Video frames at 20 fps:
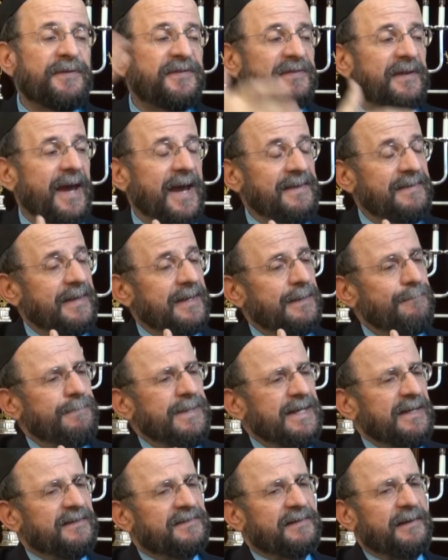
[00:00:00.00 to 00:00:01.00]
say that it
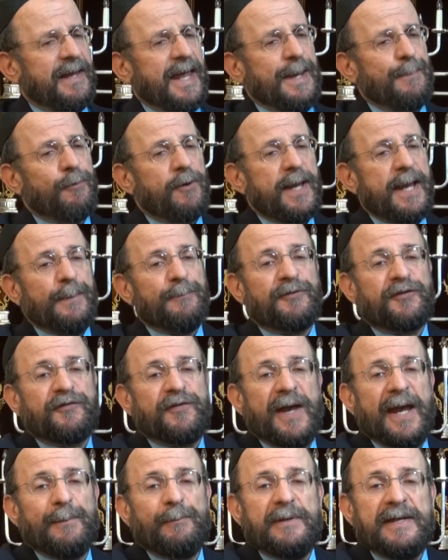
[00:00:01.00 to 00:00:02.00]
means that Abraham's
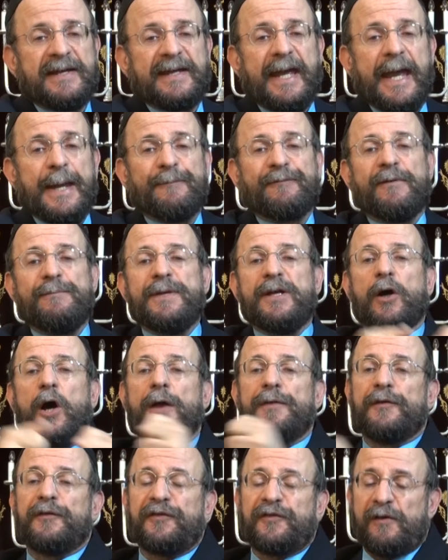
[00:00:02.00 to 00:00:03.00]
family came from the
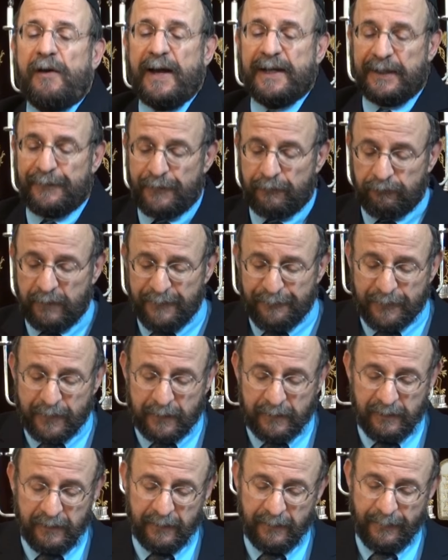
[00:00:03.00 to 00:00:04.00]
other side of the
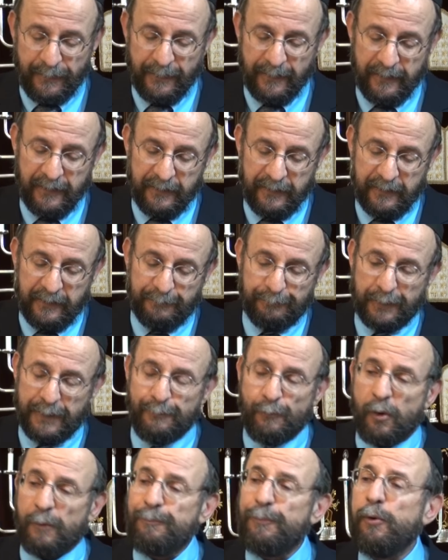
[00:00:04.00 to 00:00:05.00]
river. But
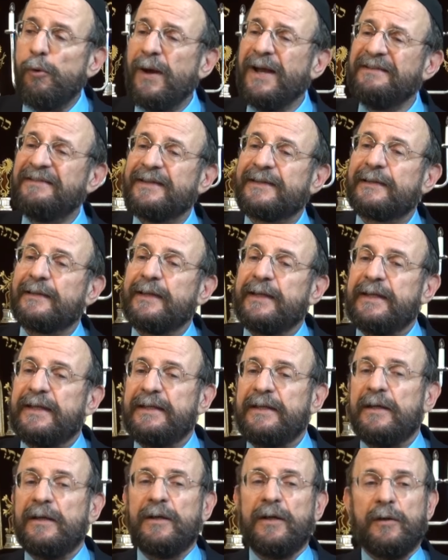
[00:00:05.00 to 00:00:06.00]
more
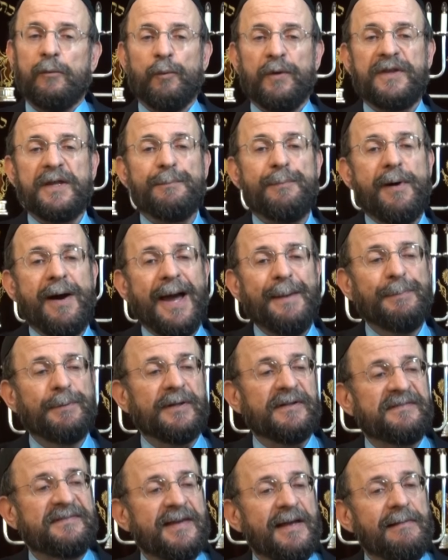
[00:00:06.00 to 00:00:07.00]
pointedly, what the
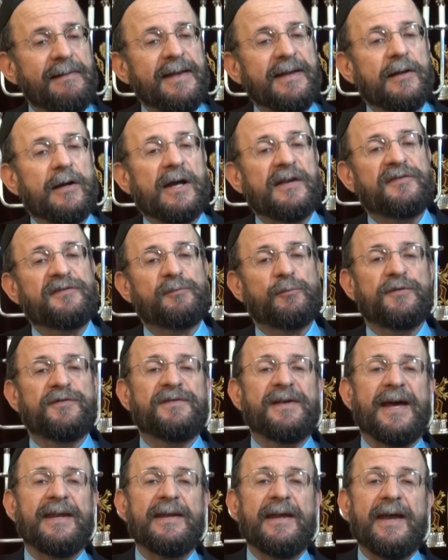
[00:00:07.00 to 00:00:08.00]
Bible is telling us was
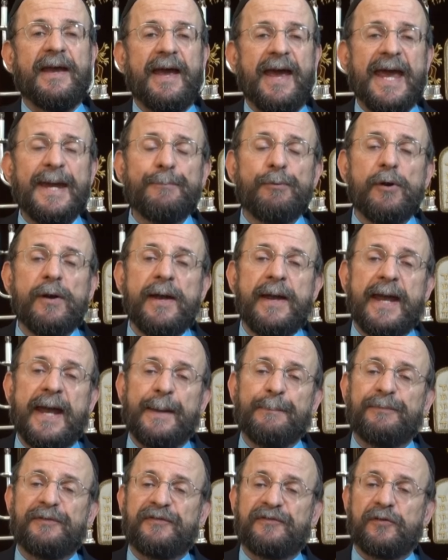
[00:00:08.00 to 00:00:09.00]
that
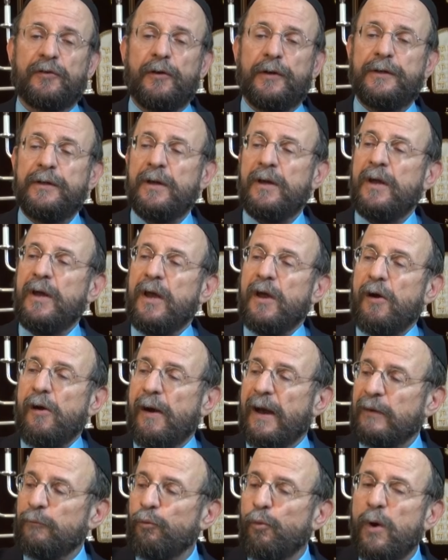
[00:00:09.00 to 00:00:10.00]
Abraham stood
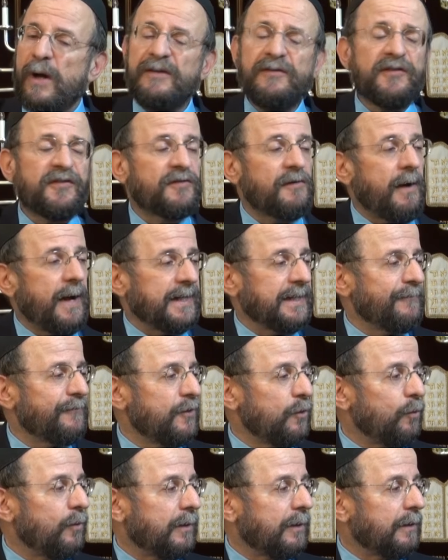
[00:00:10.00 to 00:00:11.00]
on one side of
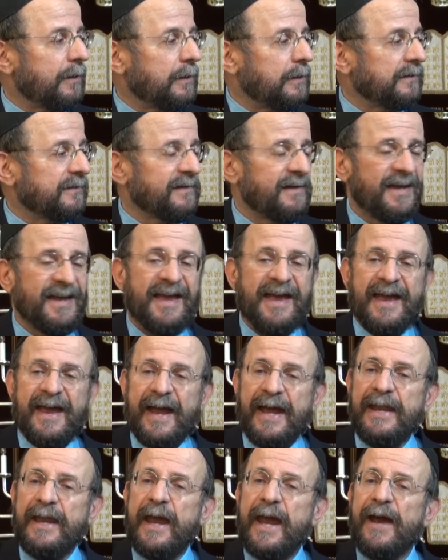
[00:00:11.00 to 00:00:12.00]
the world
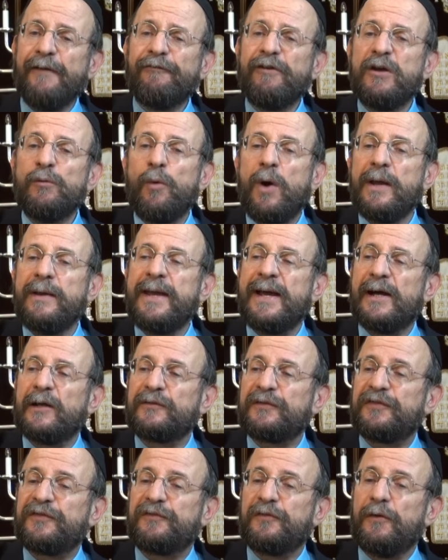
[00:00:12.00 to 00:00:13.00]
and everyone
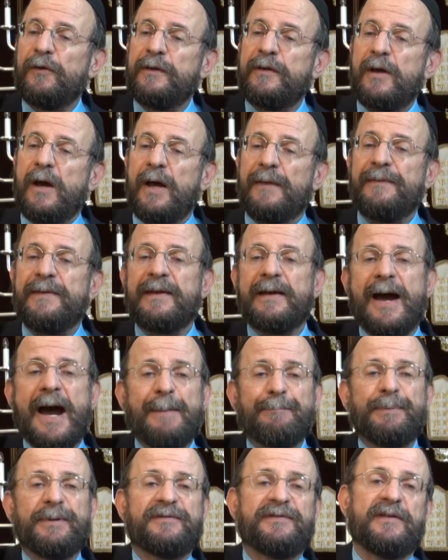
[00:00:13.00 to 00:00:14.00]
else stood on the
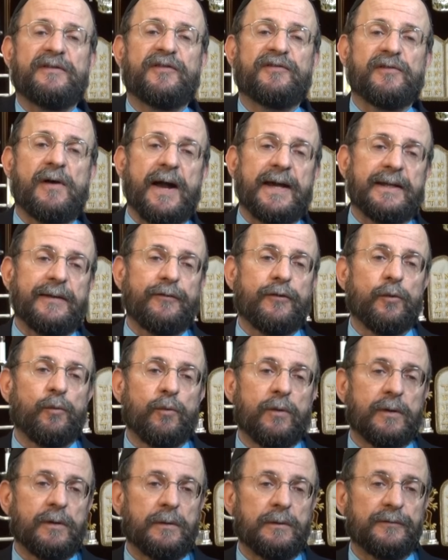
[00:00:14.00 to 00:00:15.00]
opposite side of the
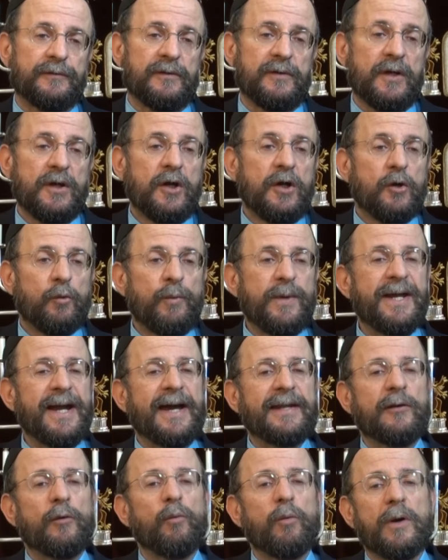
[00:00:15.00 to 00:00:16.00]
world. We
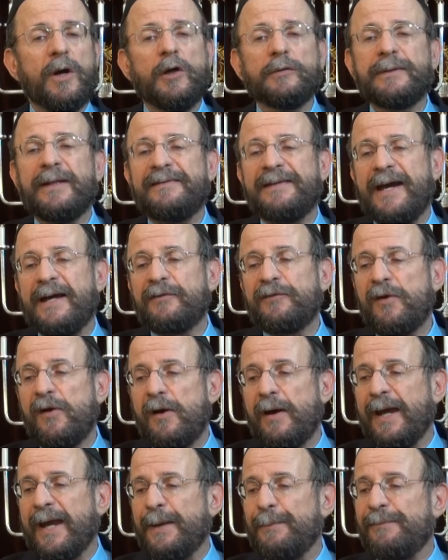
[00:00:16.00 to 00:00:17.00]
had a world at that
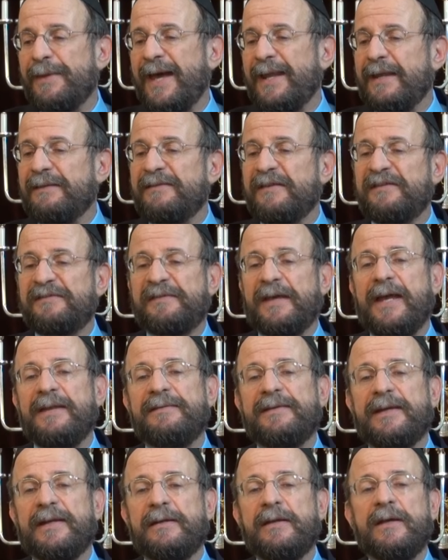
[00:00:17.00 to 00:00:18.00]
time that had
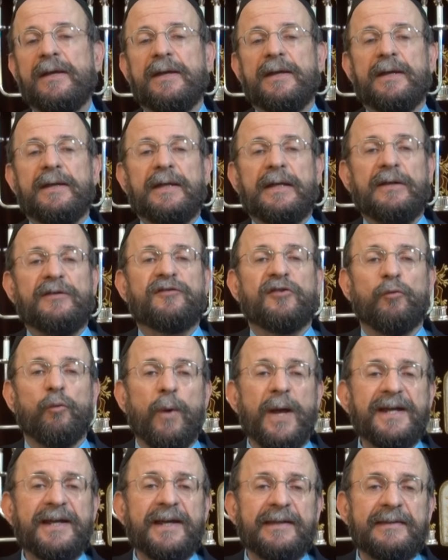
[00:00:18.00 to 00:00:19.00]
descended into
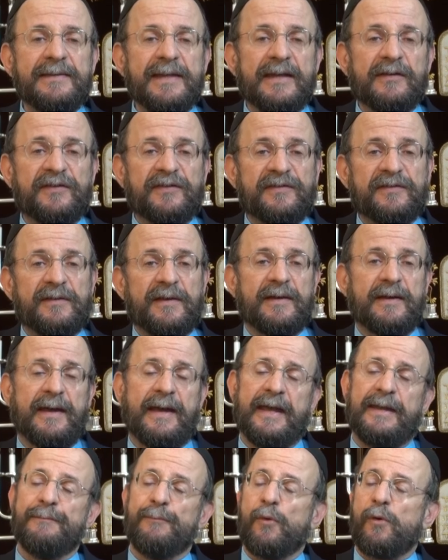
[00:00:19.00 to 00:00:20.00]
wickedness
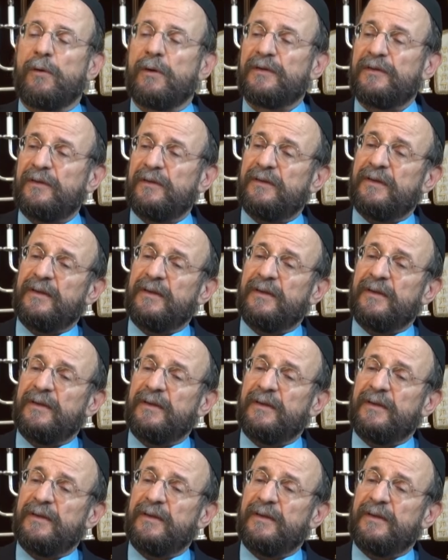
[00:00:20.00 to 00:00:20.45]
and more